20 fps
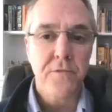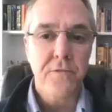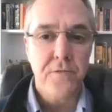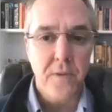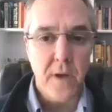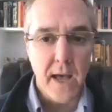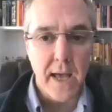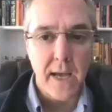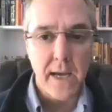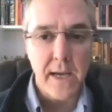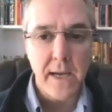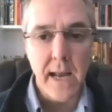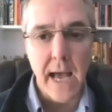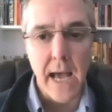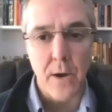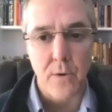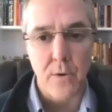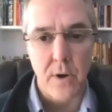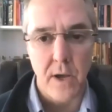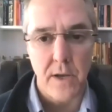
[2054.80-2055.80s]
refine
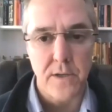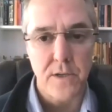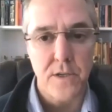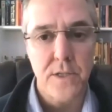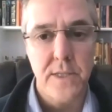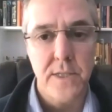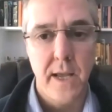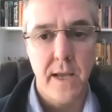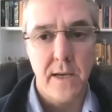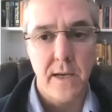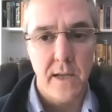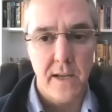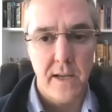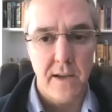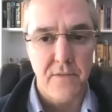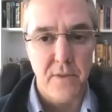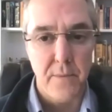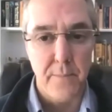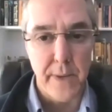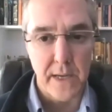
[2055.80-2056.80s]
our understanding
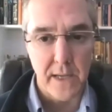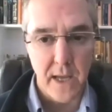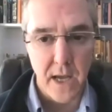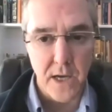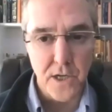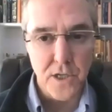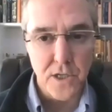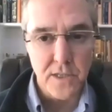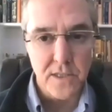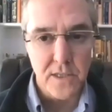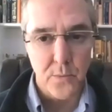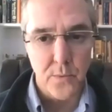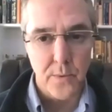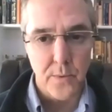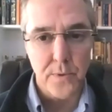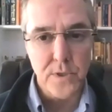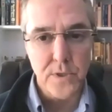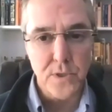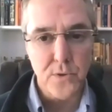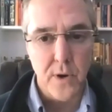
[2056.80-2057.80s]
of the medications that
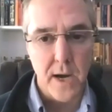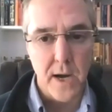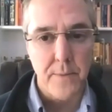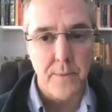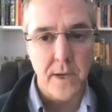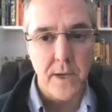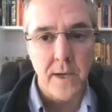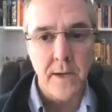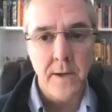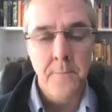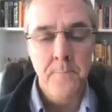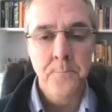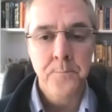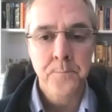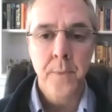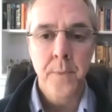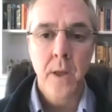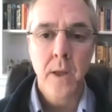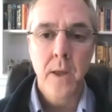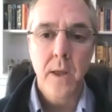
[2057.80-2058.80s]
we're prescribing,
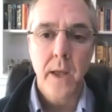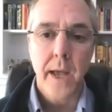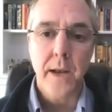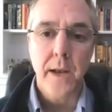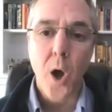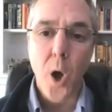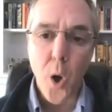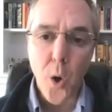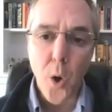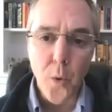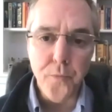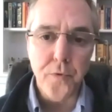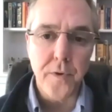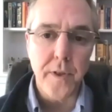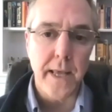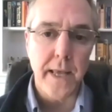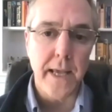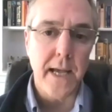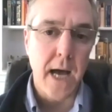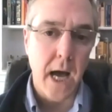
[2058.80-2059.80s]
and
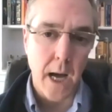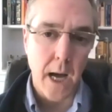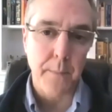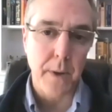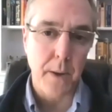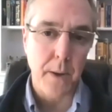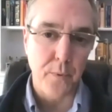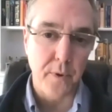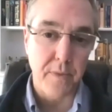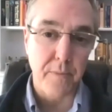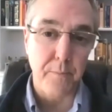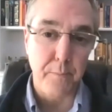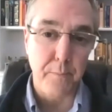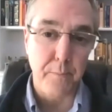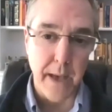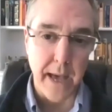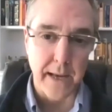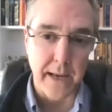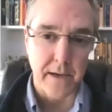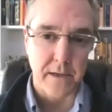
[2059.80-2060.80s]
hopefully come up with
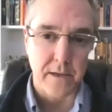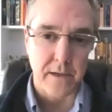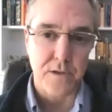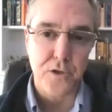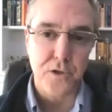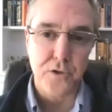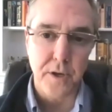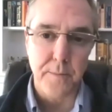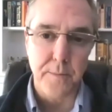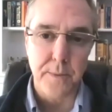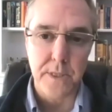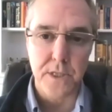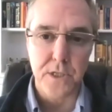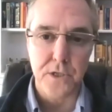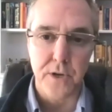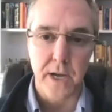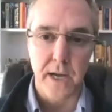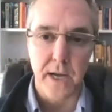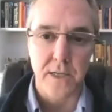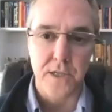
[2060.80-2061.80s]
better treatment
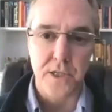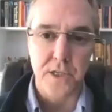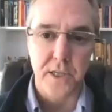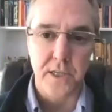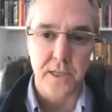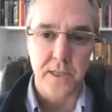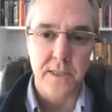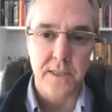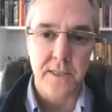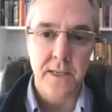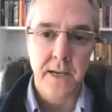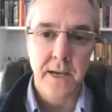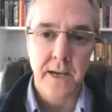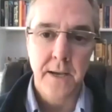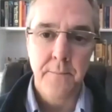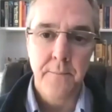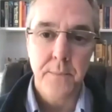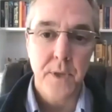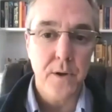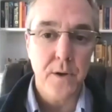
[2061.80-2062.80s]
strategies
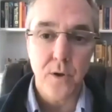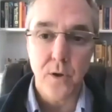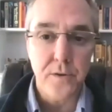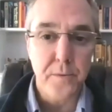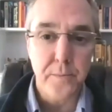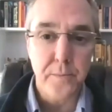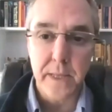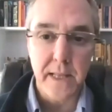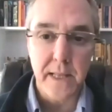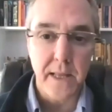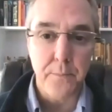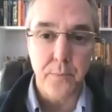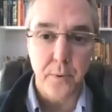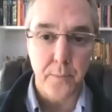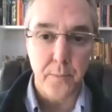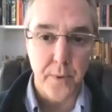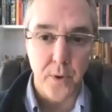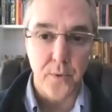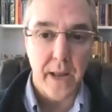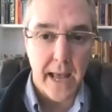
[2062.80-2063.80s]
that ultimately
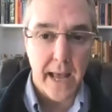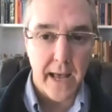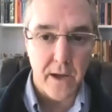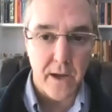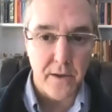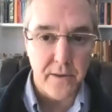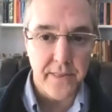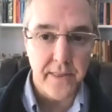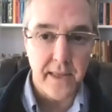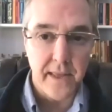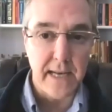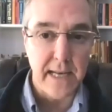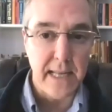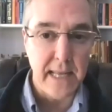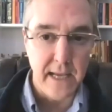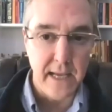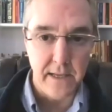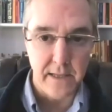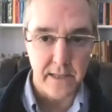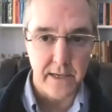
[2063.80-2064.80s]
promote health and
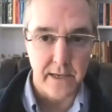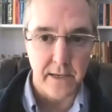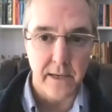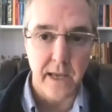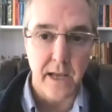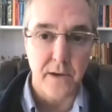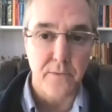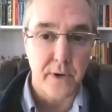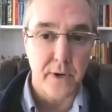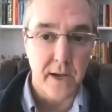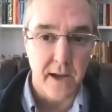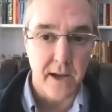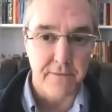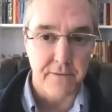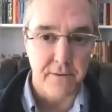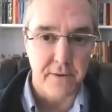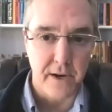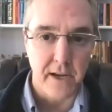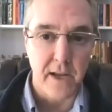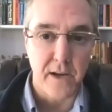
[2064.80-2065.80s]
healing and
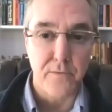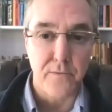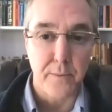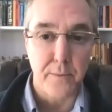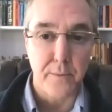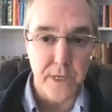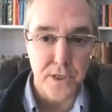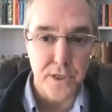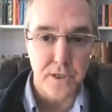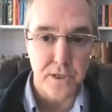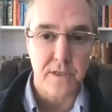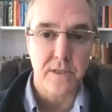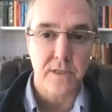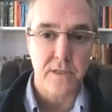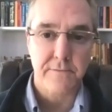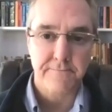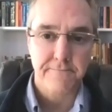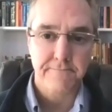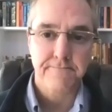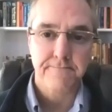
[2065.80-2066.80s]
recovery and remission.